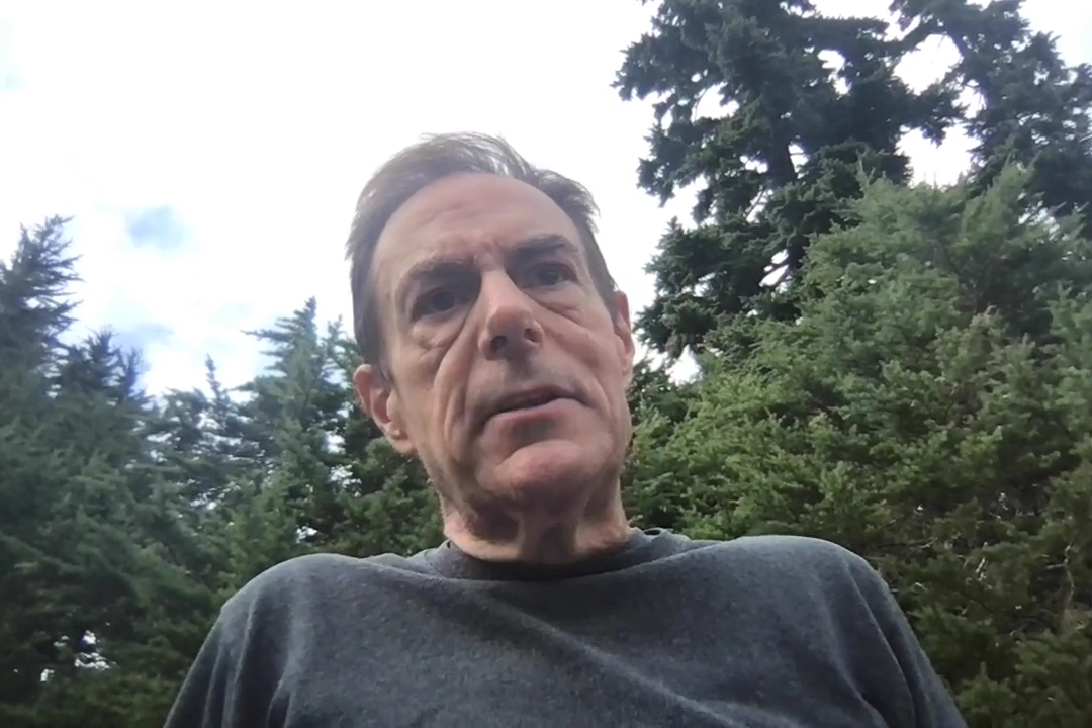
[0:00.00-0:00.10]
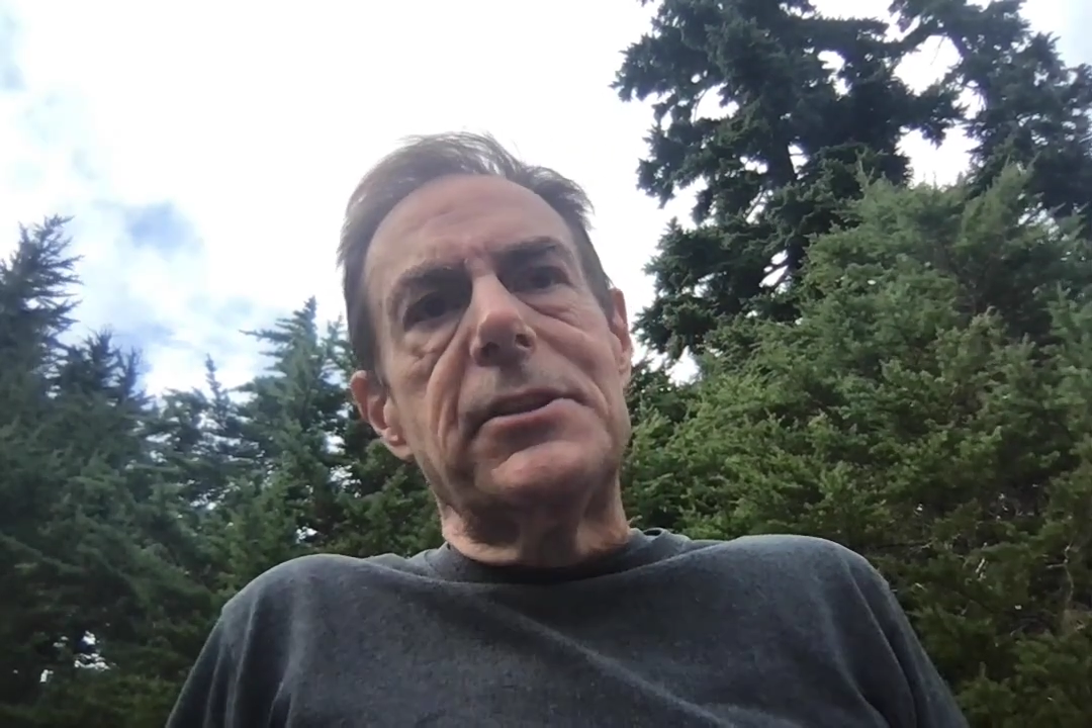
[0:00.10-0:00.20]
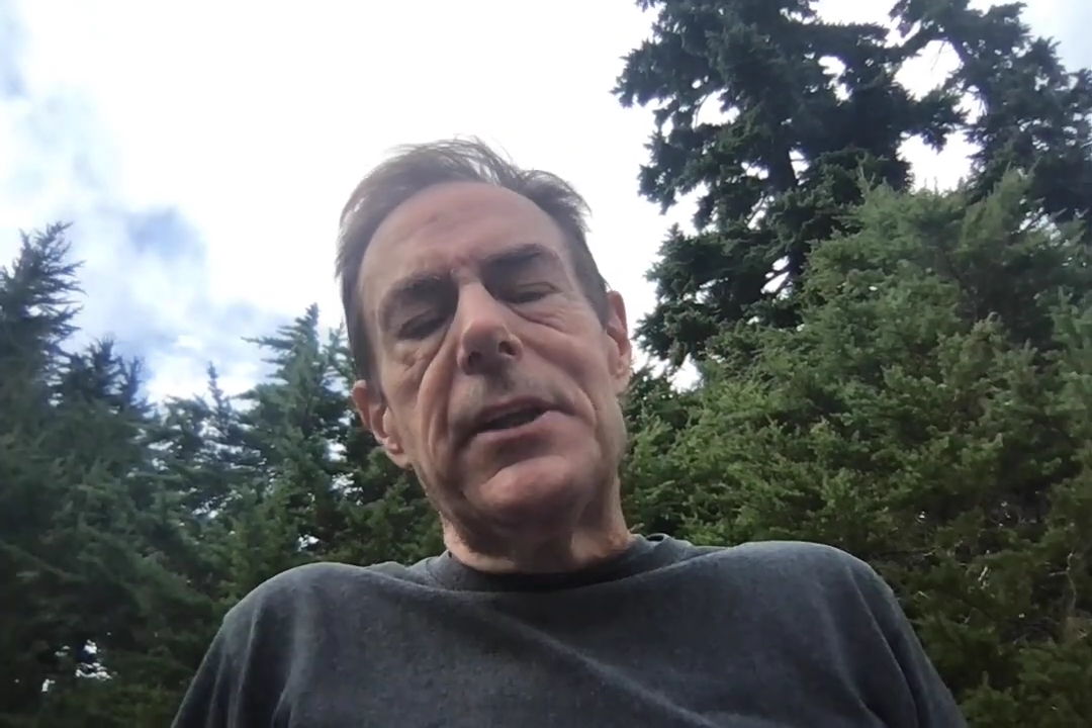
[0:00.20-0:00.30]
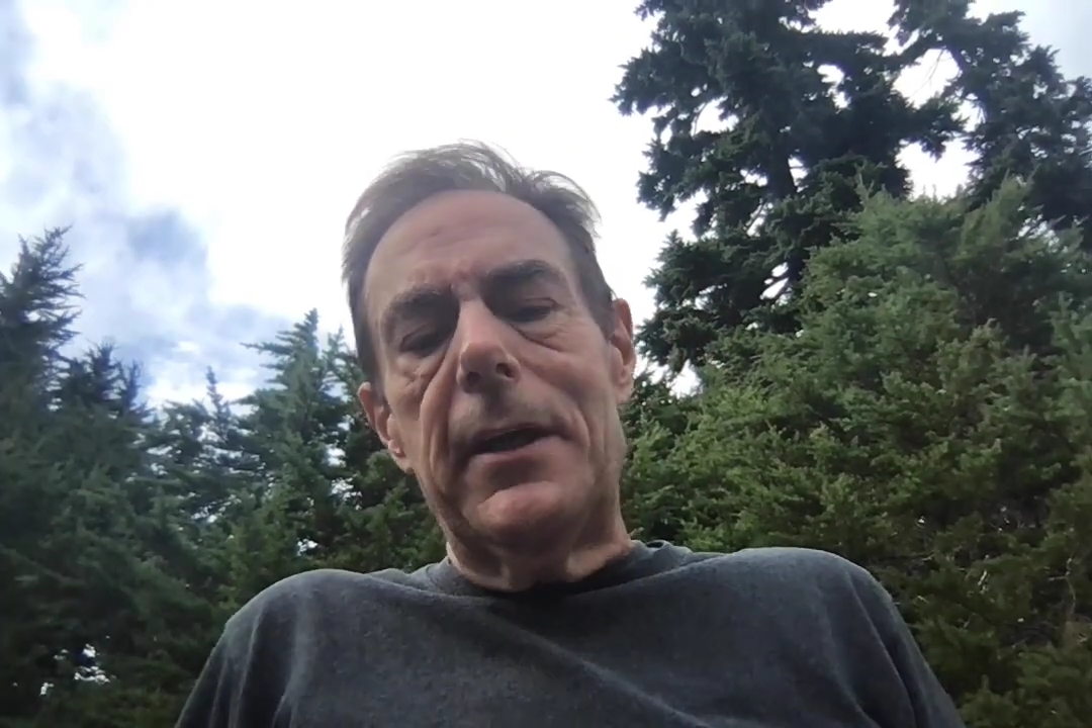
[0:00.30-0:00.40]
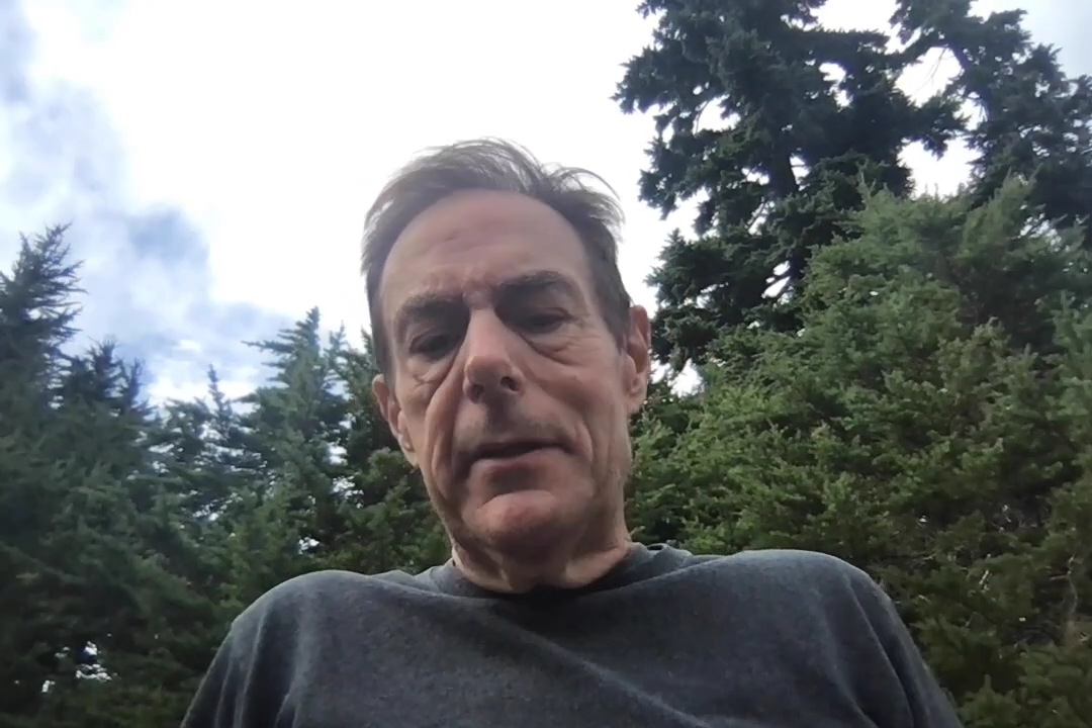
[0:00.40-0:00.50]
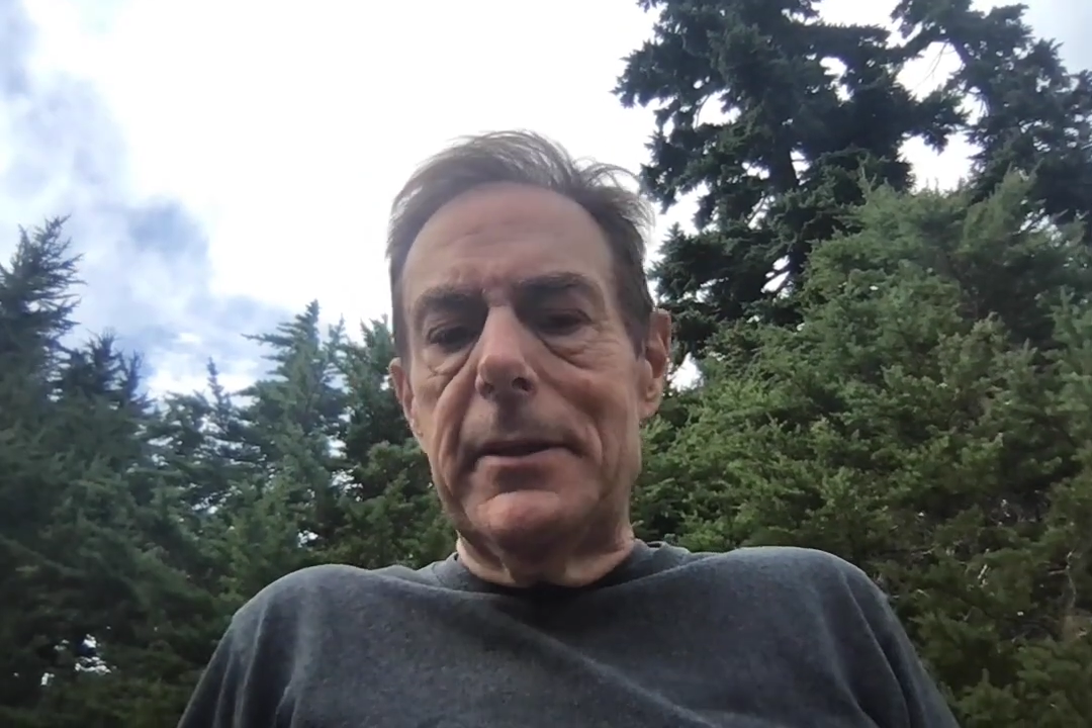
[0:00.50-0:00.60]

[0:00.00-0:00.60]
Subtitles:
to share